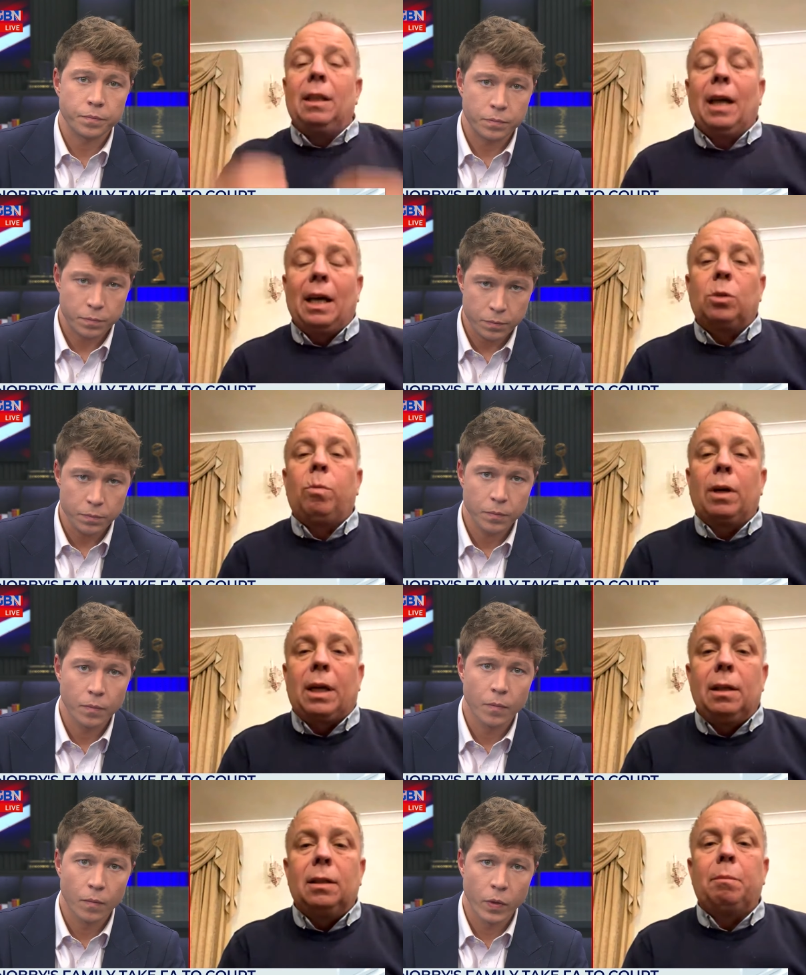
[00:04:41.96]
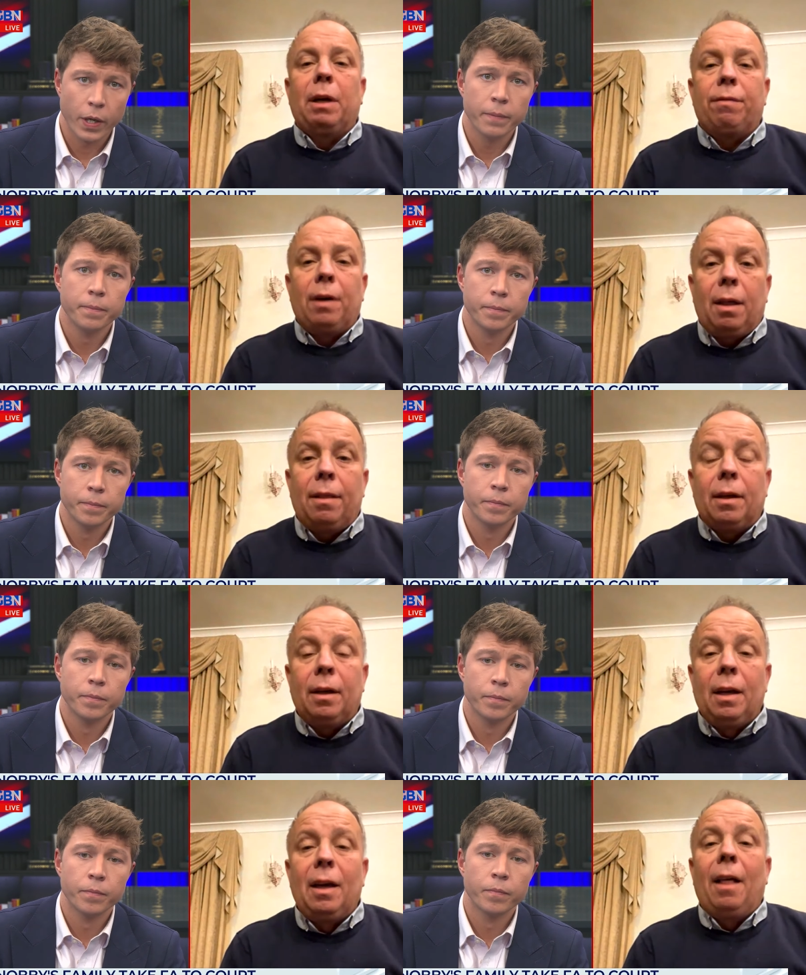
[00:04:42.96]
Speaker 1: it. And that's what killed okay. my father.
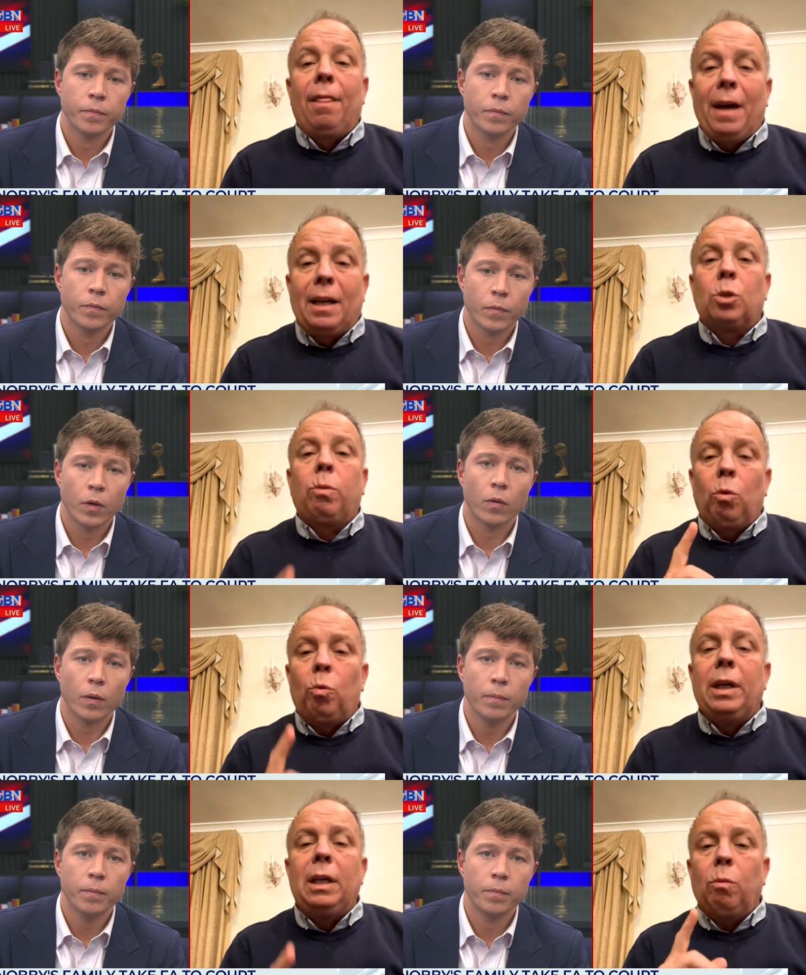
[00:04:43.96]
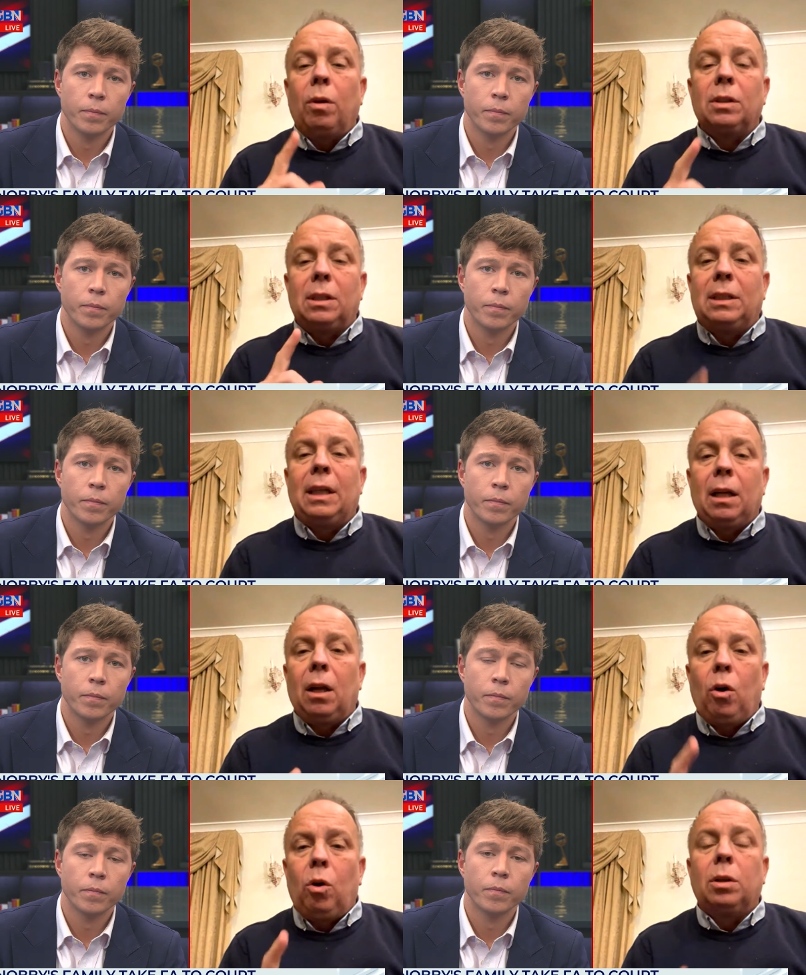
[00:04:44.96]
And that's what we want to
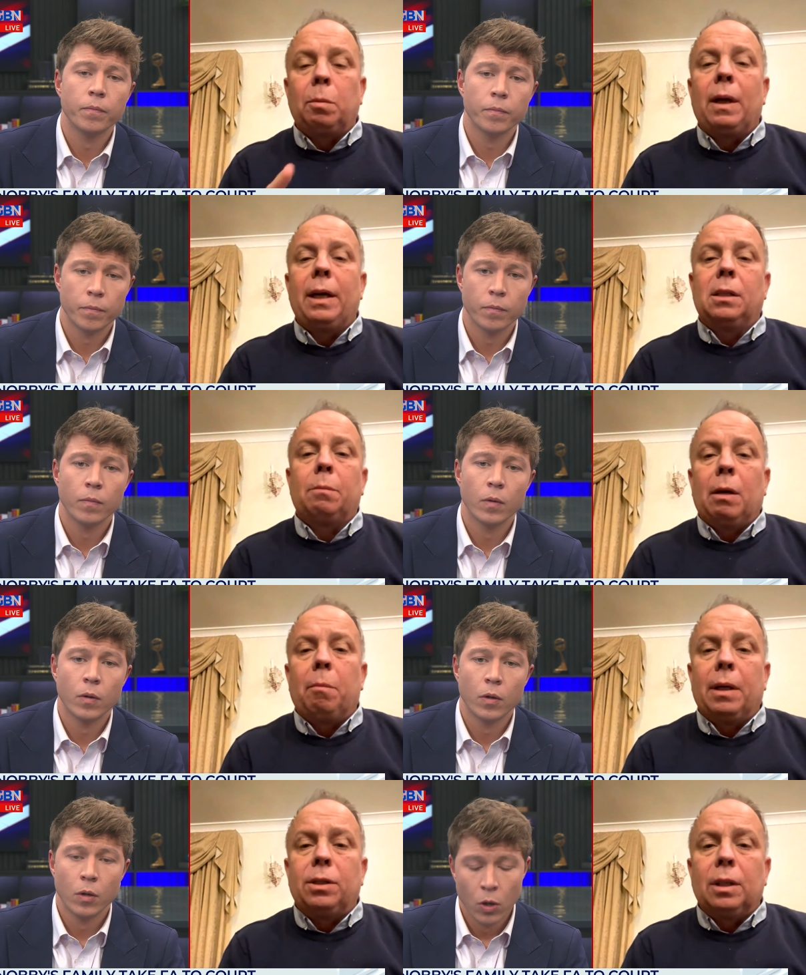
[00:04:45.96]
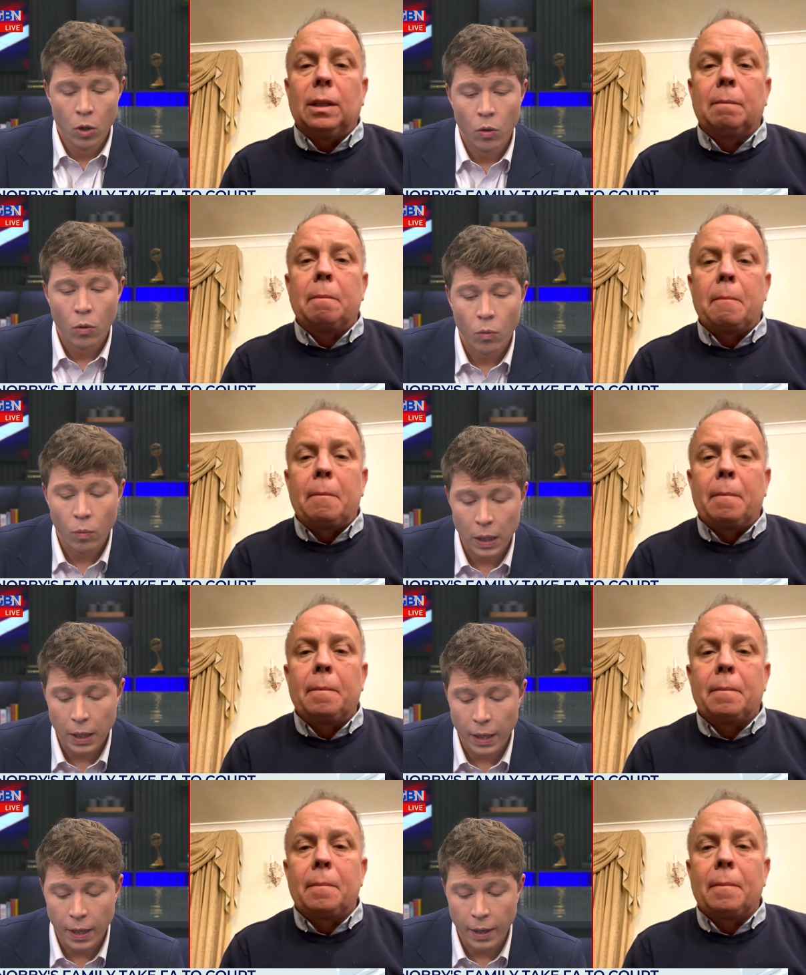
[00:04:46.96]
tell all the players about, Patrick.
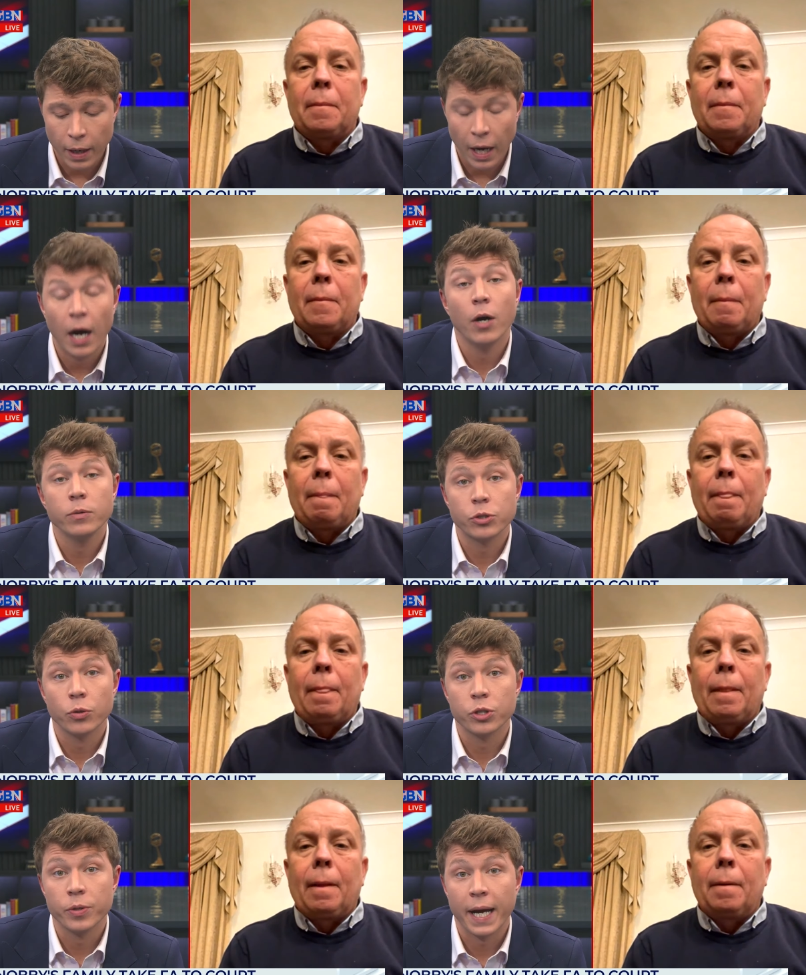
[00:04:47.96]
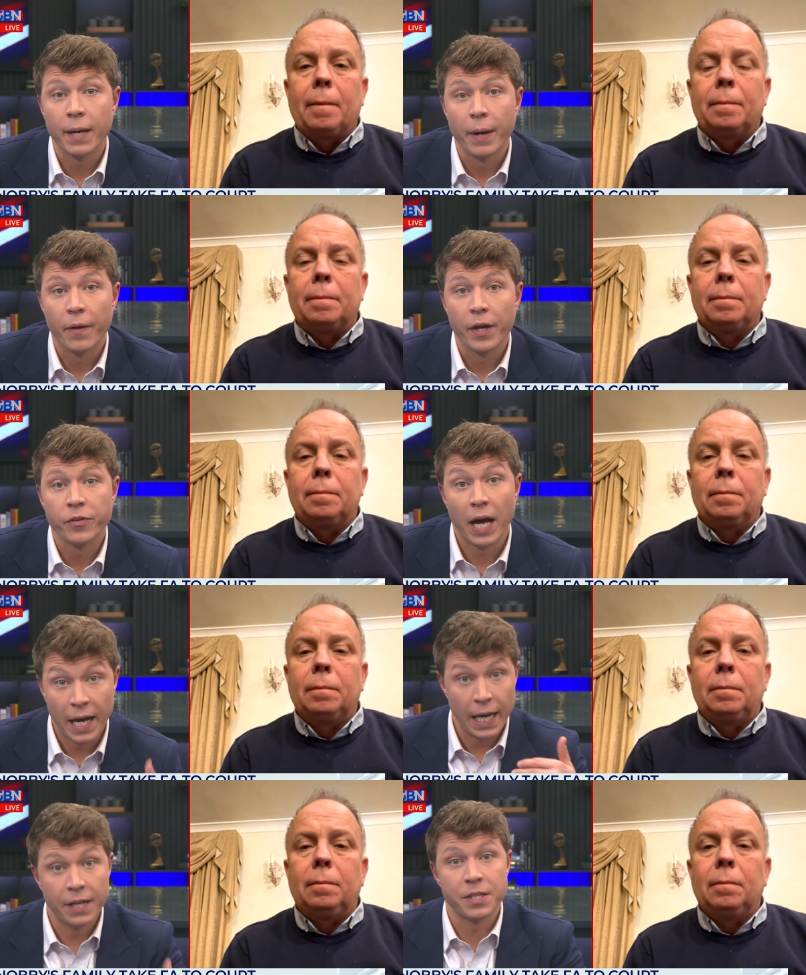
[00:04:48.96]
Speaker 2: Well, I hope to talk to you again about this
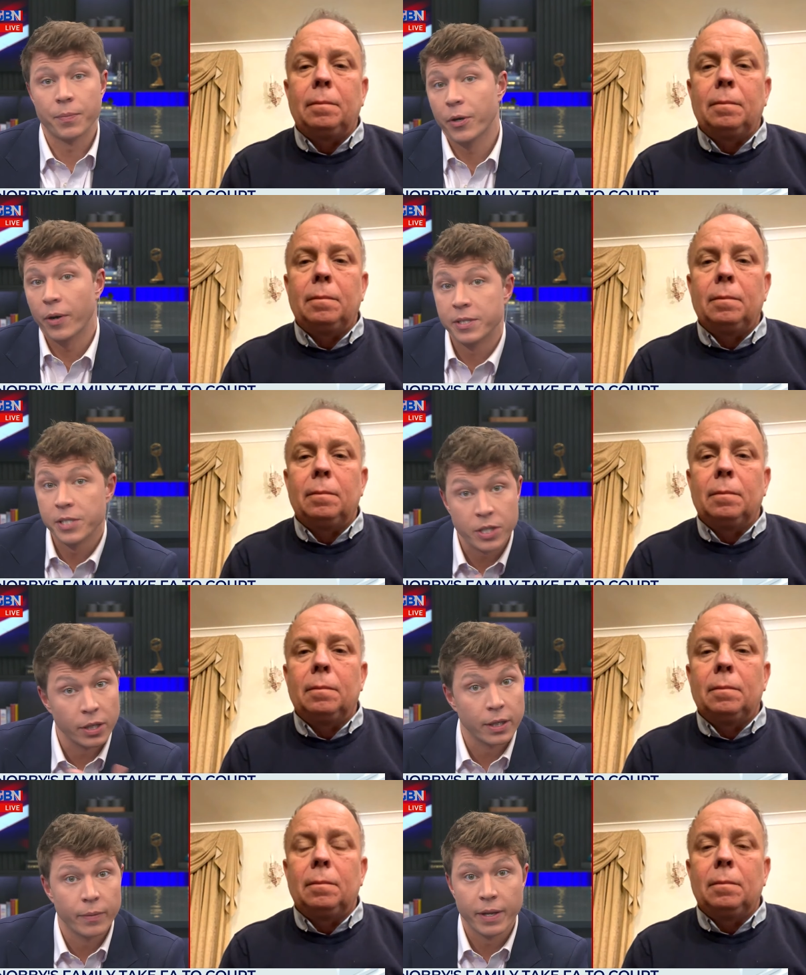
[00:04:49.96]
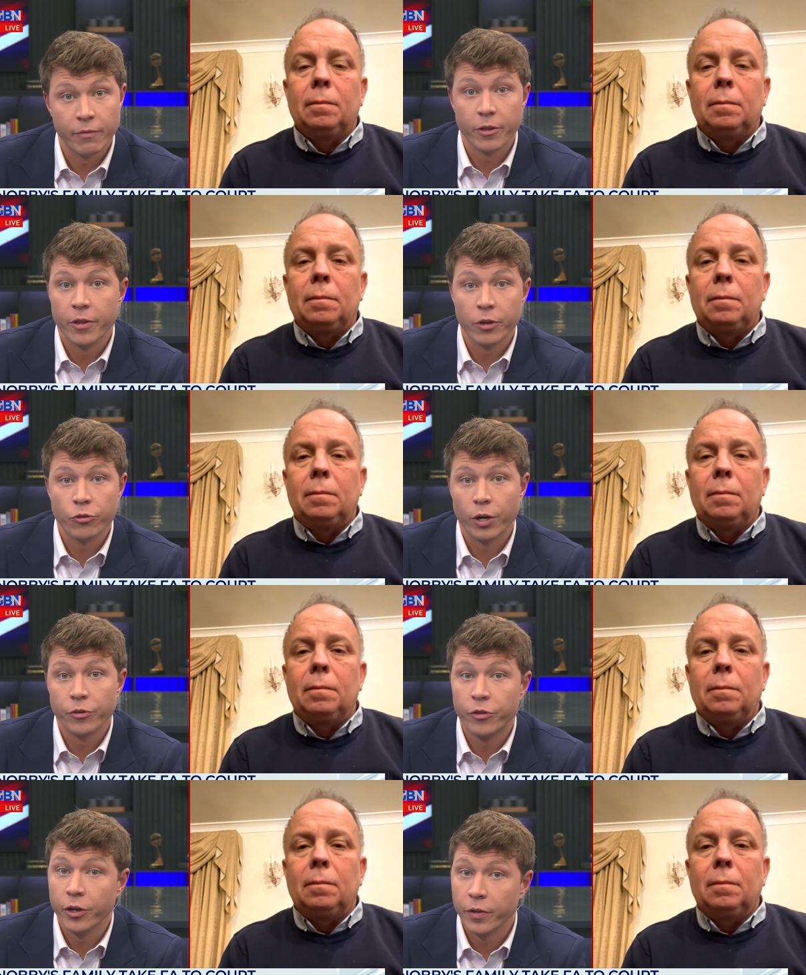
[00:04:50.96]
as it progresses. Good luck with everything that you're
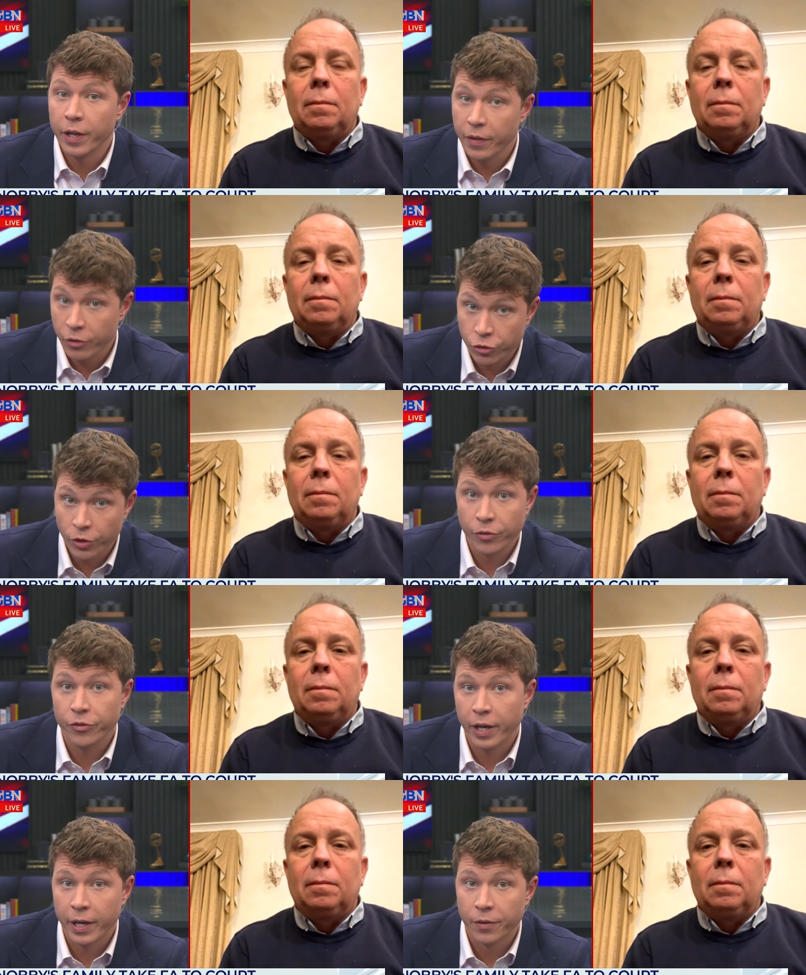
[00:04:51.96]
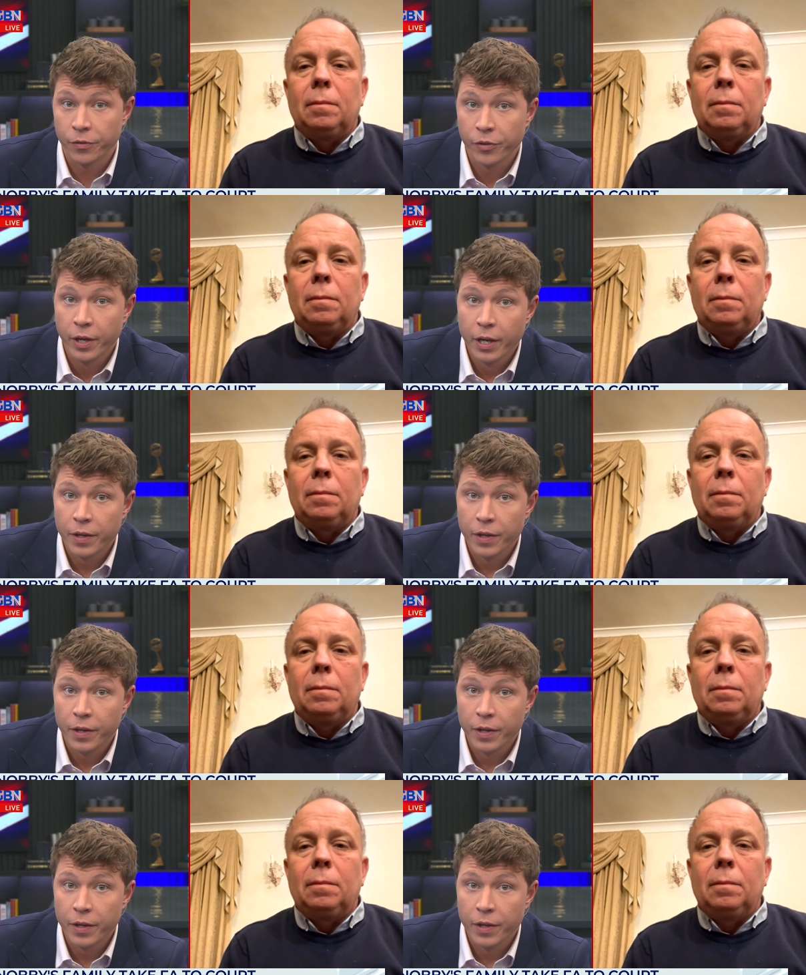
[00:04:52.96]
trying to do. That's John Stiles